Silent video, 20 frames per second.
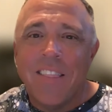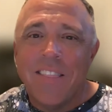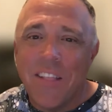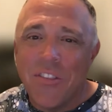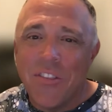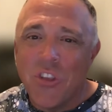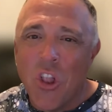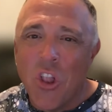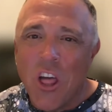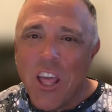
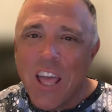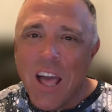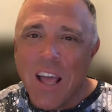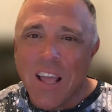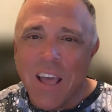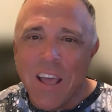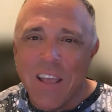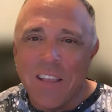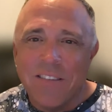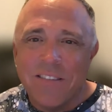That's all I
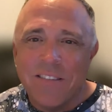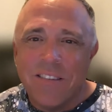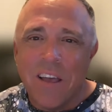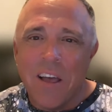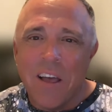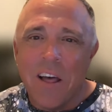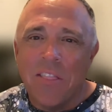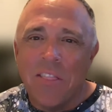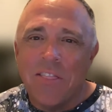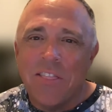got, guys.
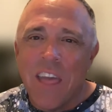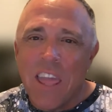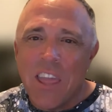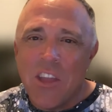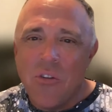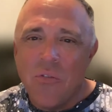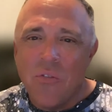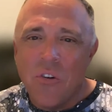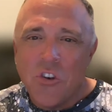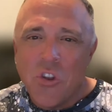
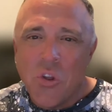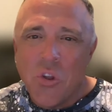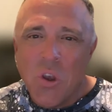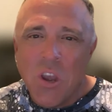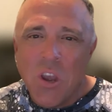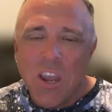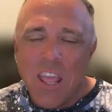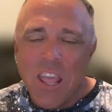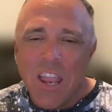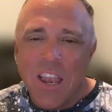Thank you for
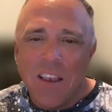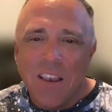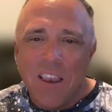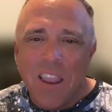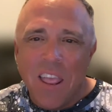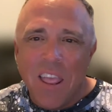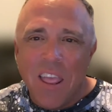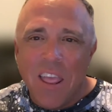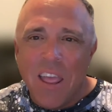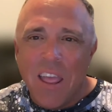tuning in.
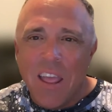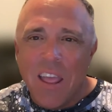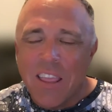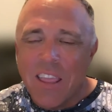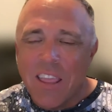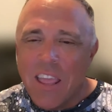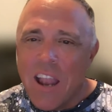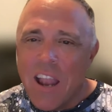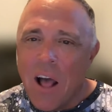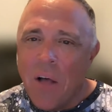Get